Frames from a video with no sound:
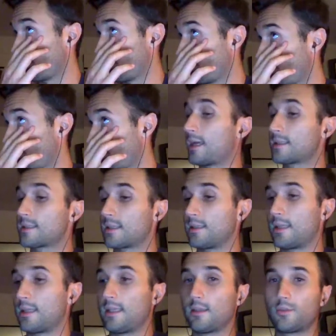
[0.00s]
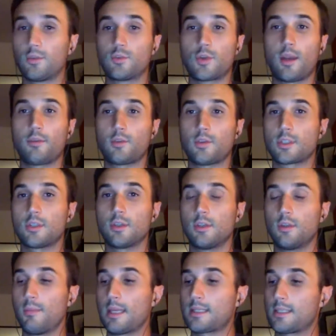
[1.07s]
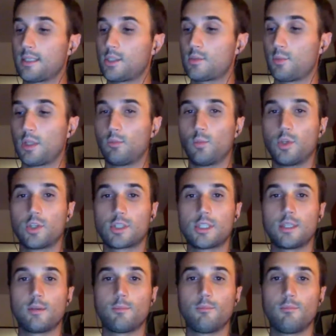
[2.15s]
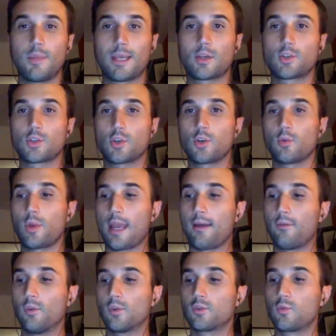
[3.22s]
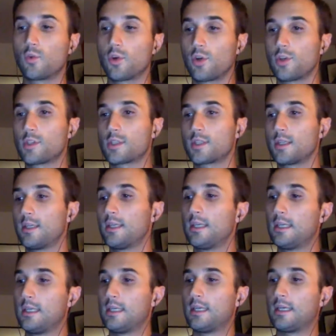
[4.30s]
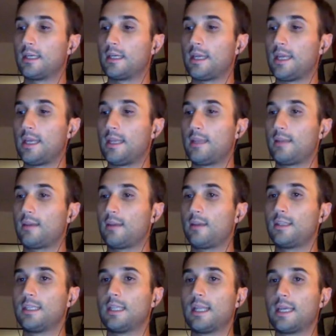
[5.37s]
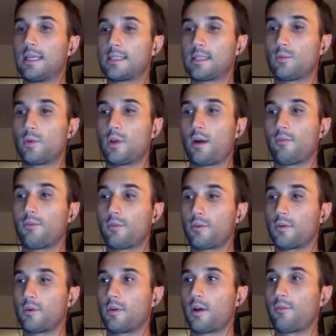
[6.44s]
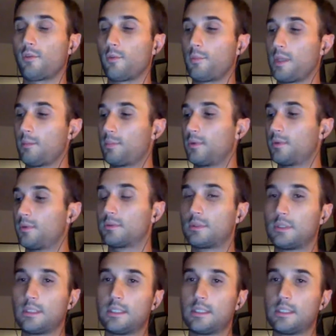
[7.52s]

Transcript: can ask Daniel to draft just the message, but we just need to make sure we have those words and the delays that we offer people